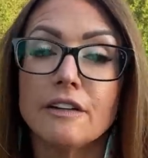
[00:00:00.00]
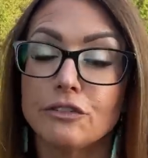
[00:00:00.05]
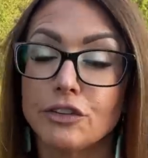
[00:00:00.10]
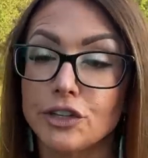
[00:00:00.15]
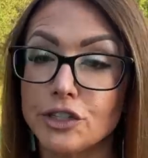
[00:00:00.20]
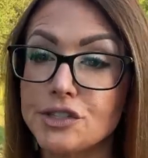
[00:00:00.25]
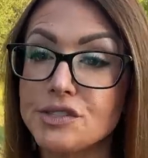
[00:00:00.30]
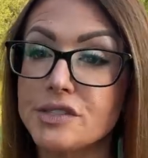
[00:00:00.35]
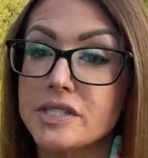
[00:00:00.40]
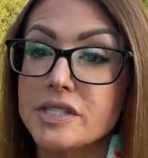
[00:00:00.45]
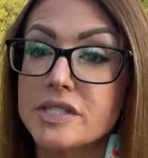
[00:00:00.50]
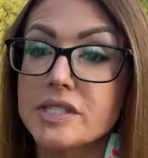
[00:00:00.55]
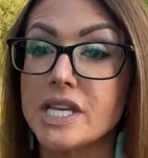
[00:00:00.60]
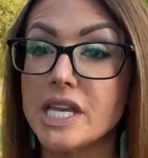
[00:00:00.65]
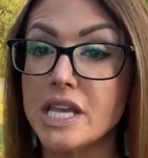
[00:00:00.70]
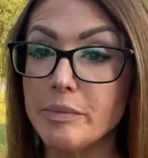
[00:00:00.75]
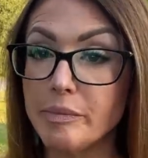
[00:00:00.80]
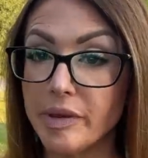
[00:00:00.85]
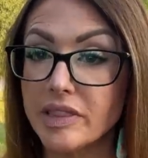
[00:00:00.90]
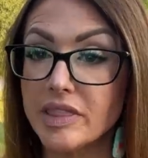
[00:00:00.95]
versus
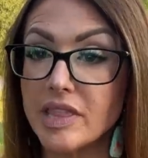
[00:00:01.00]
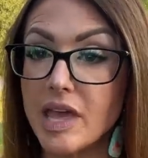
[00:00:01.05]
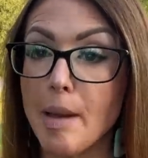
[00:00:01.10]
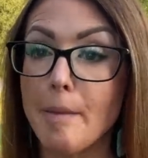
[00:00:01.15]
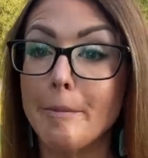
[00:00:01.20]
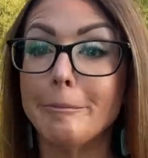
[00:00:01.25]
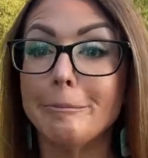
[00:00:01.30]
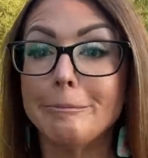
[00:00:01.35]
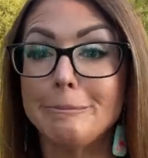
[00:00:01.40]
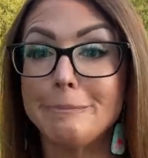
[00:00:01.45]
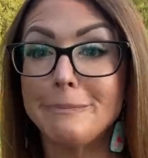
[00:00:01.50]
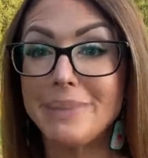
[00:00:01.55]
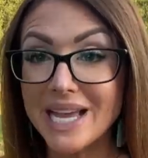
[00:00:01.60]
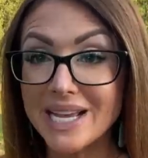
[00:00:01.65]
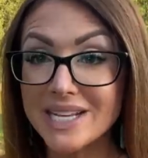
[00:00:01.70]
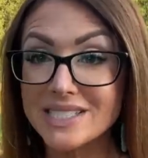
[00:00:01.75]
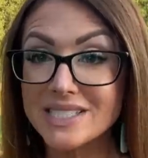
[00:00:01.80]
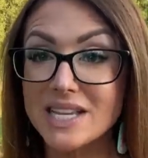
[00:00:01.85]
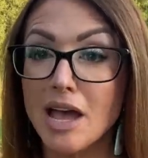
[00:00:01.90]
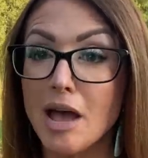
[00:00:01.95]
keeping them
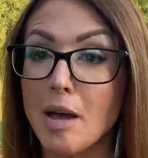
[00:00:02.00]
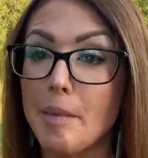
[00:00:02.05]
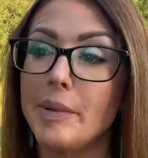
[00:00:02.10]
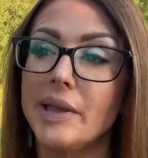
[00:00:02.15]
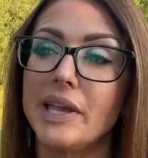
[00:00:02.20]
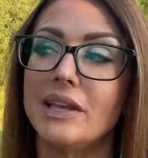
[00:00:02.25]
penned up